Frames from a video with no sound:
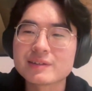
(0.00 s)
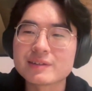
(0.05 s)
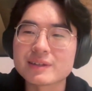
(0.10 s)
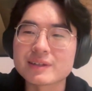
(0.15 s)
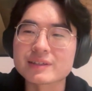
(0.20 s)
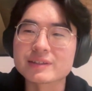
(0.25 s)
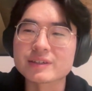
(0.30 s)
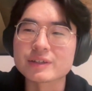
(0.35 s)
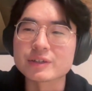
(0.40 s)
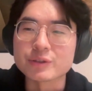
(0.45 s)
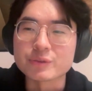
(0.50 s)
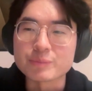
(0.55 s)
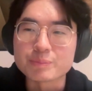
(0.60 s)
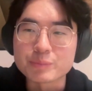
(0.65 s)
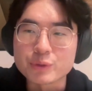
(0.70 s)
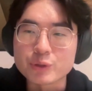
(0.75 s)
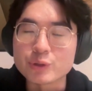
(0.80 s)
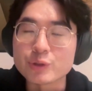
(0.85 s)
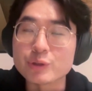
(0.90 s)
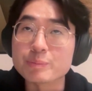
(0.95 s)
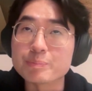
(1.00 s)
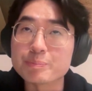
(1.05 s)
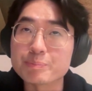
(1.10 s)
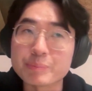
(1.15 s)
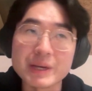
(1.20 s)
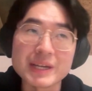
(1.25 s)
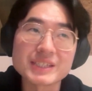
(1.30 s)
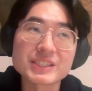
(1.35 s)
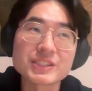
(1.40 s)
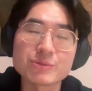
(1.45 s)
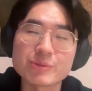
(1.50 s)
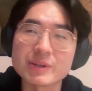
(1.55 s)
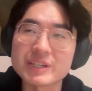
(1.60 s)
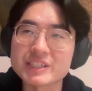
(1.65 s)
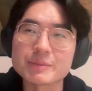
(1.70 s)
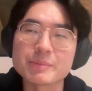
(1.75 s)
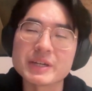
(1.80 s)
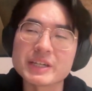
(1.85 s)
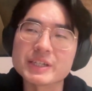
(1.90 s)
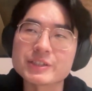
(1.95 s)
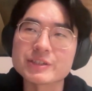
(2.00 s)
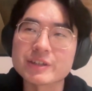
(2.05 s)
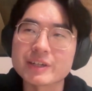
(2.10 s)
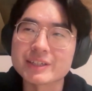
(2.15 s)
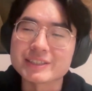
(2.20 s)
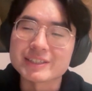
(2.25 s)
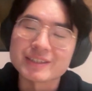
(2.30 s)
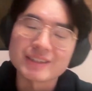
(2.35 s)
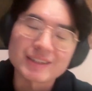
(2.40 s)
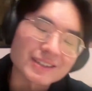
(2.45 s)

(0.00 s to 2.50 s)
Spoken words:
the good best resume structure.